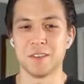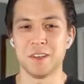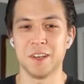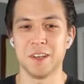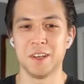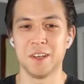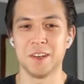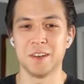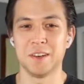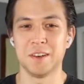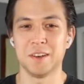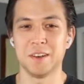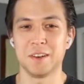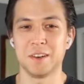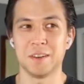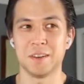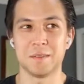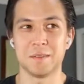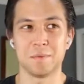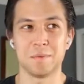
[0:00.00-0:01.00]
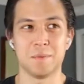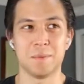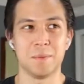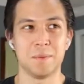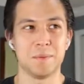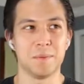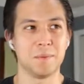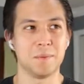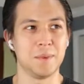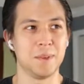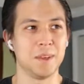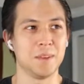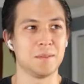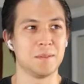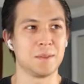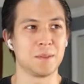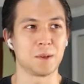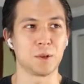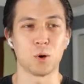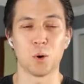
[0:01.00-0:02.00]
The
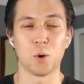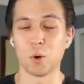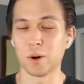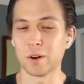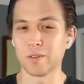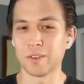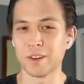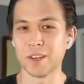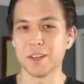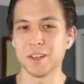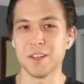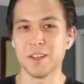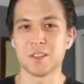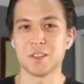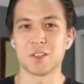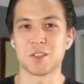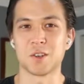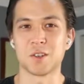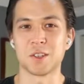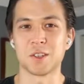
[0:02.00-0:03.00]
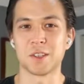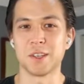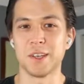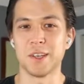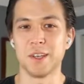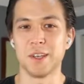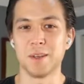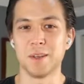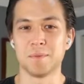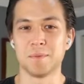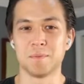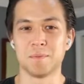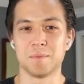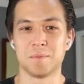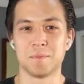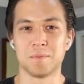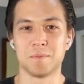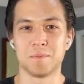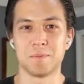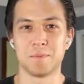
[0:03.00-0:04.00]
core of it is certainly
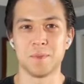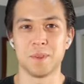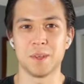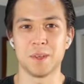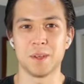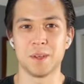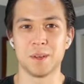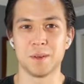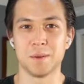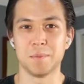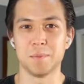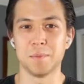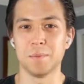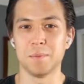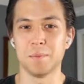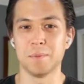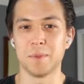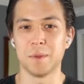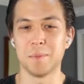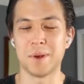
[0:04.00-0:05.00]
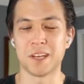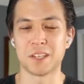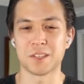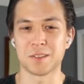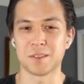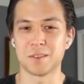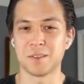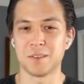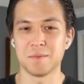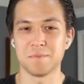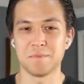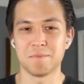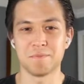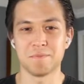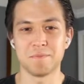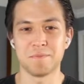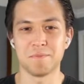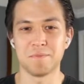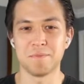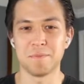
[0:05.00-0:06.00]
the best
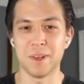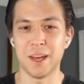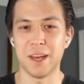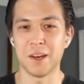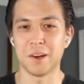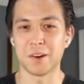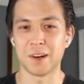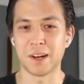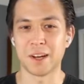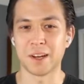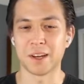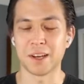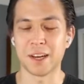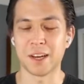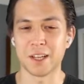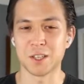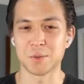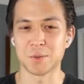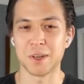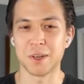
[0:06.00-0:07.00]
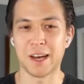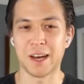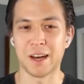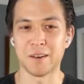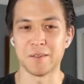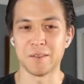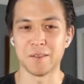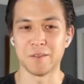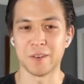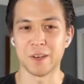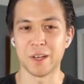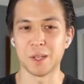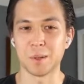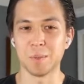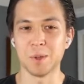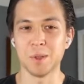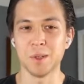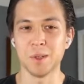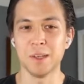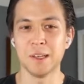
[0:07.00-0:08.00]
8 or 9 guys we have
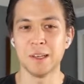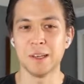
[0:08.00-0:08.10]
available.